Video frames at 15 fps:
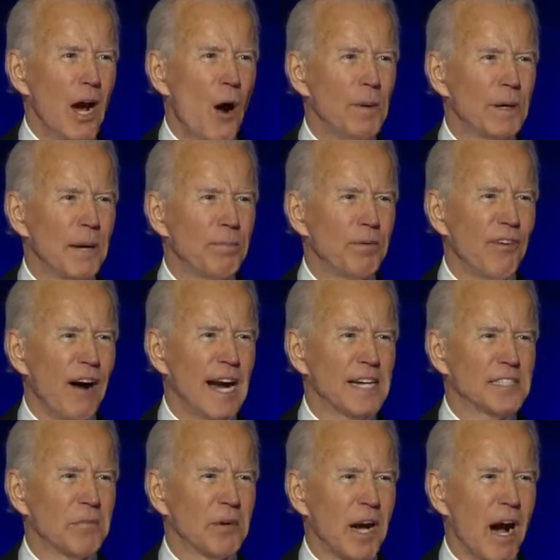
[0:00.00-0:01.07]
it can provide
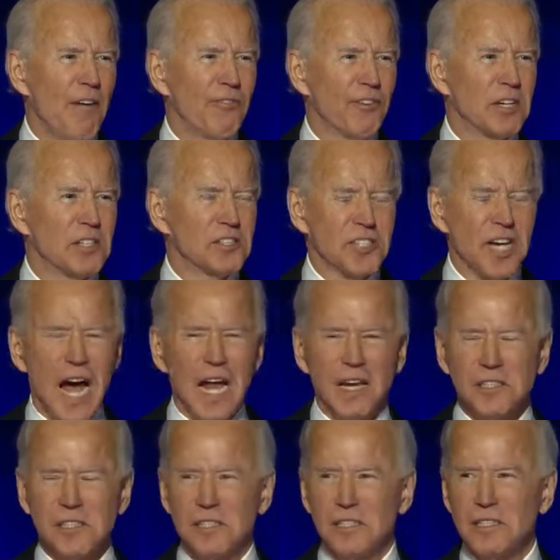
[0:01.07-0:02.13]
some comfort and
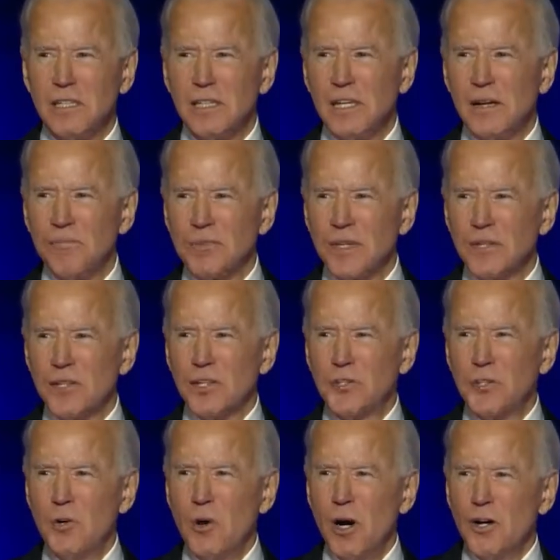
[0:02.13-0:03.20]
solace the
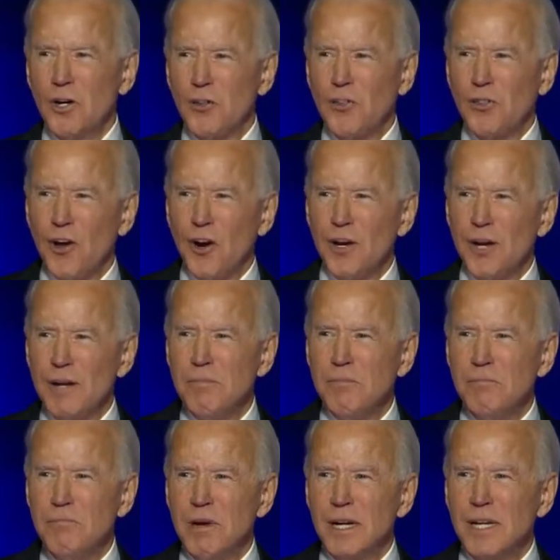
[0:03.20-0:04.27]

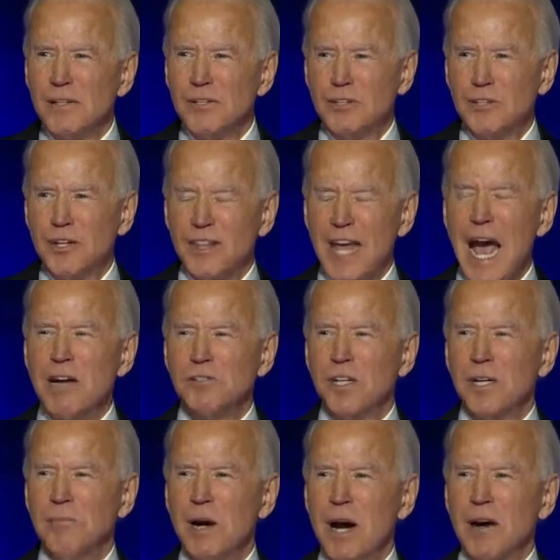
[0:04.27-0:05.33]

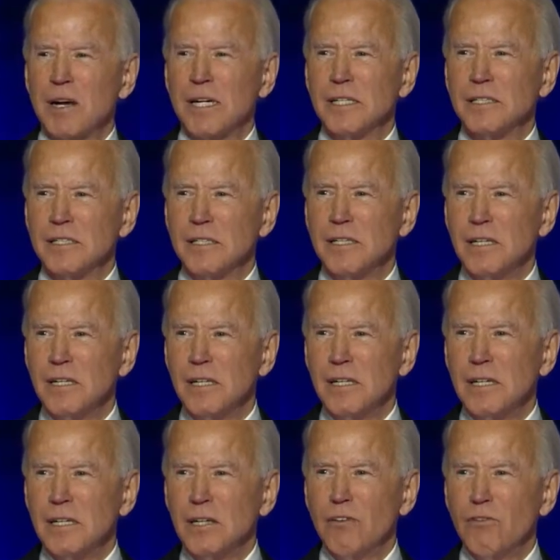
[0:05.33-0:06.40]
230,000 Americans
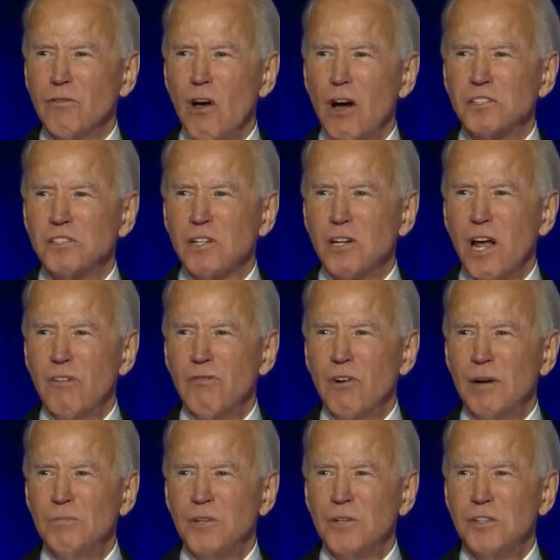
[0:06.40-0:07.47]
who've lost a loved
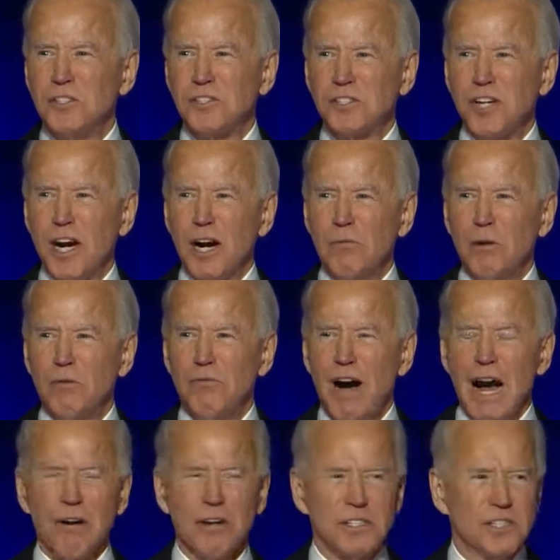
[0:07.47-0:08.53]
one to this terrible
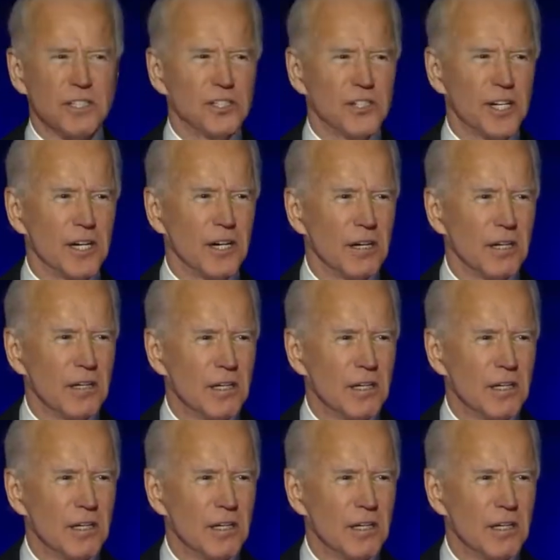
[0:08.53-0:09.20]
virus this year.